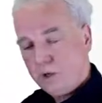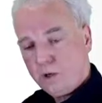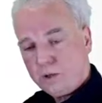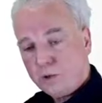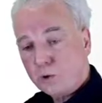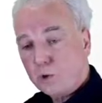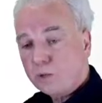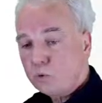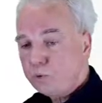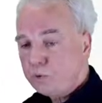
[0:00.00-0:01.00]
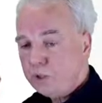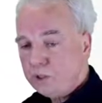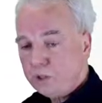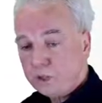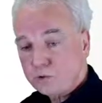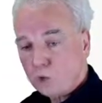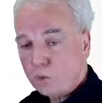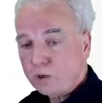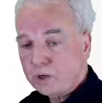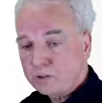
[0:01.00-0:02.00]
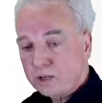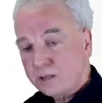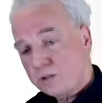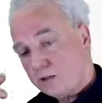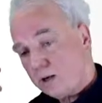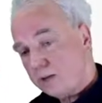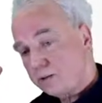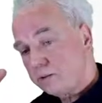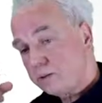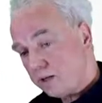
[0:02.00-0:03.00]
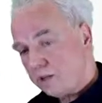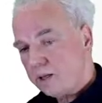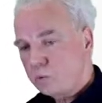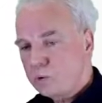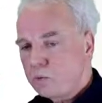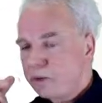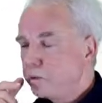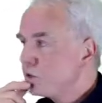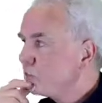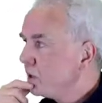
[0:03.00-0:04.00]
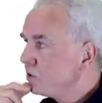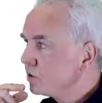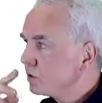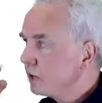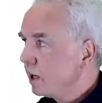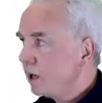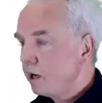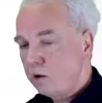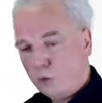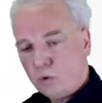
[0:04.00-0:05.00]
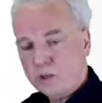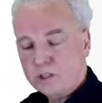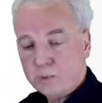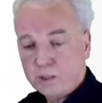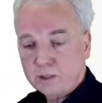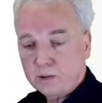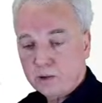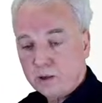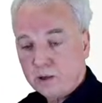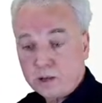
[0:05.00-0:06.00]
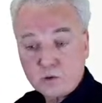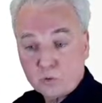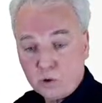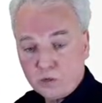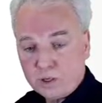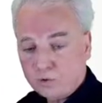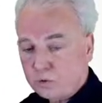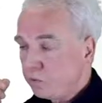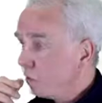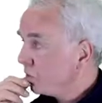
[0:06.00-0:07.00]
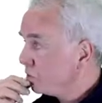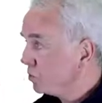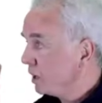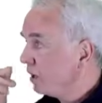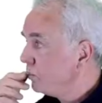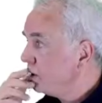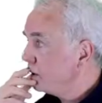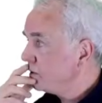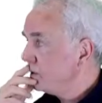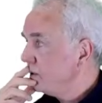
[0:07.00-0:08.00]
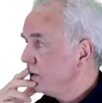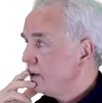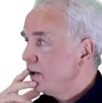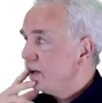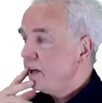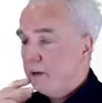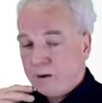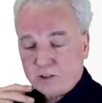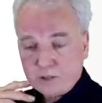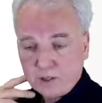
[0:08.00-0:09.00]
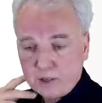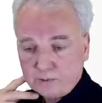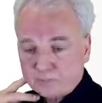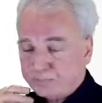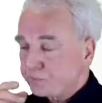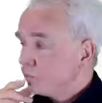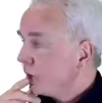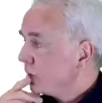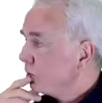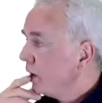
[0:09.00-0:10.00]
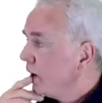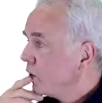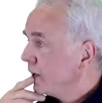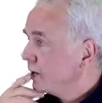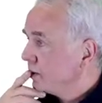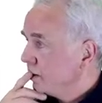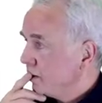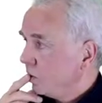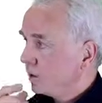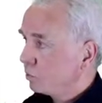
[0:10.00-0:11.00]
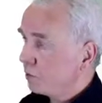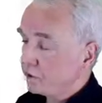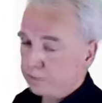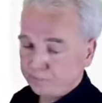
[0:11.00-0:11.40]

The other one would be there's no uppercase letter, then that requirement is missed, uh, lowercase letter, uh, and so on and so forth. You can Im easily imagine that, that uh, how that uh, how that works.